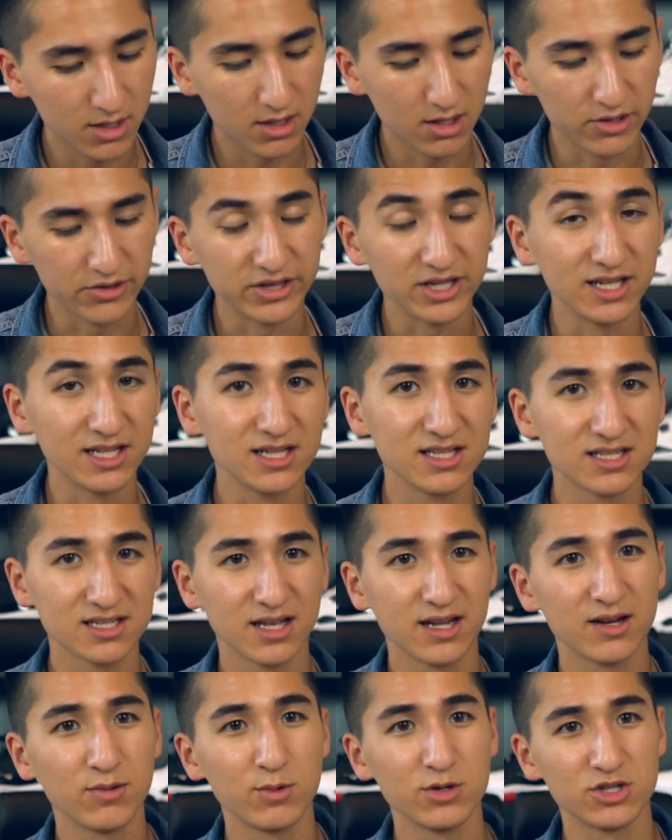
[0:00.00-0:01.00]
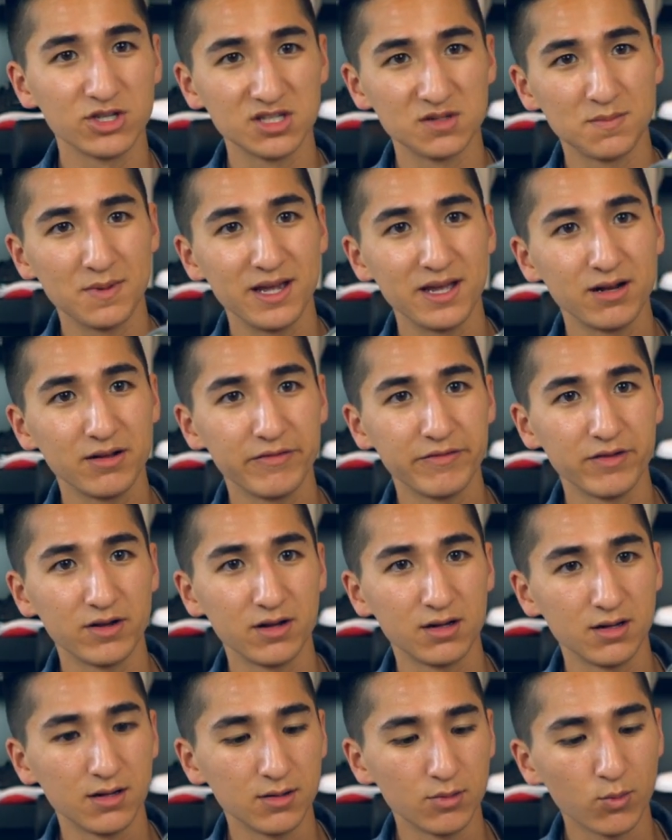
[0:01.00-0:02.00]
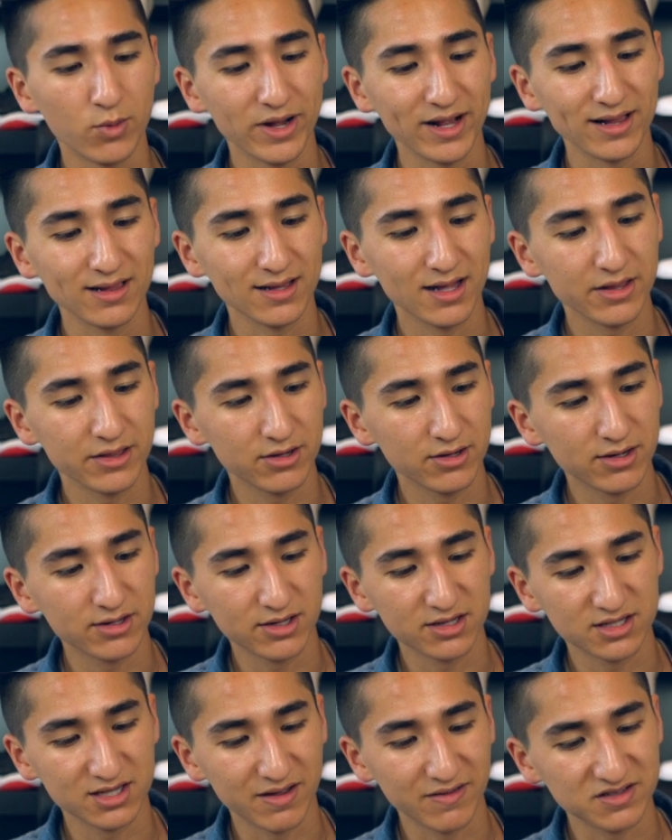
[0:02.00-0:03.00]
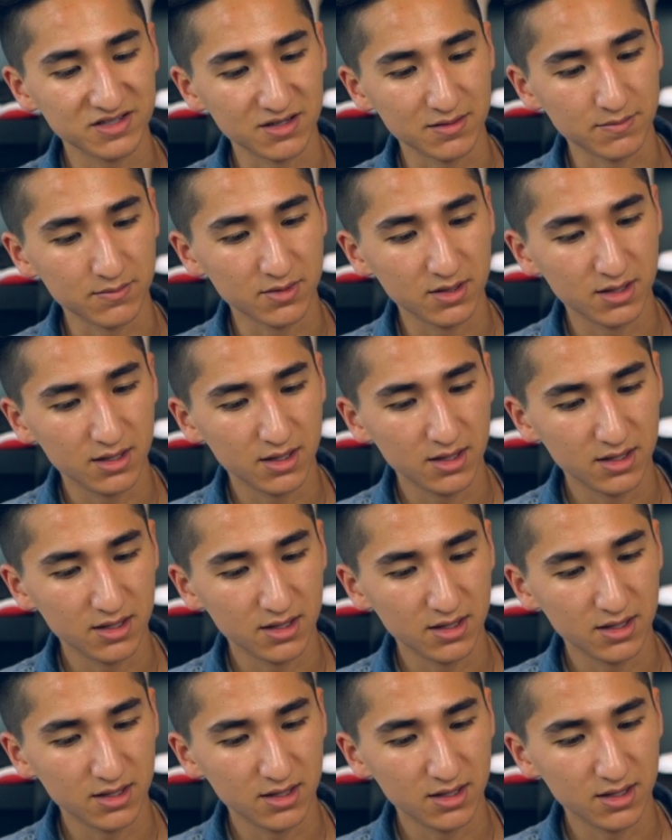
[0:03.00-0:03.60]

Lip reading: on the inside, which is made of white leather, it does have some